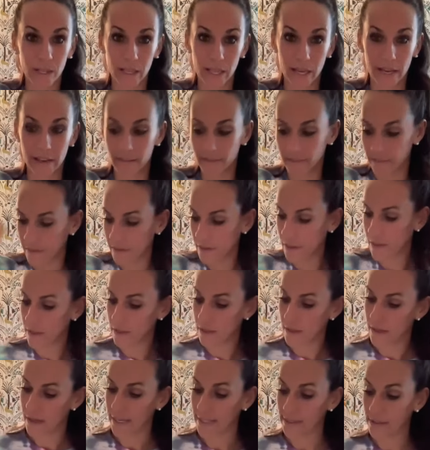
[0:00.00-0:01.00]
life.
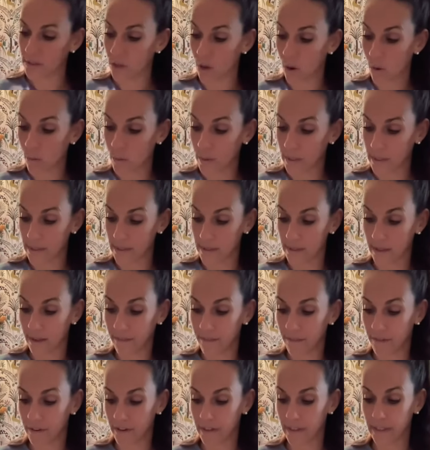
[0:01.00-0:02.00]
I don't want to
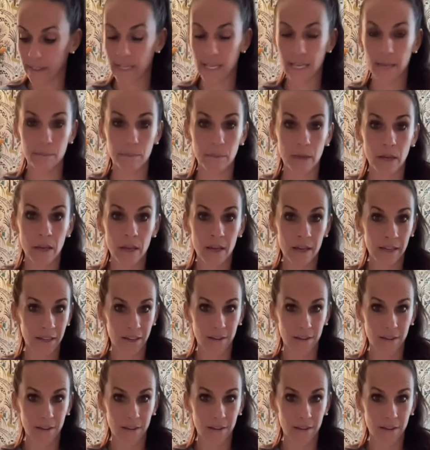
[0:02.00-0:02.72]
suffer and keep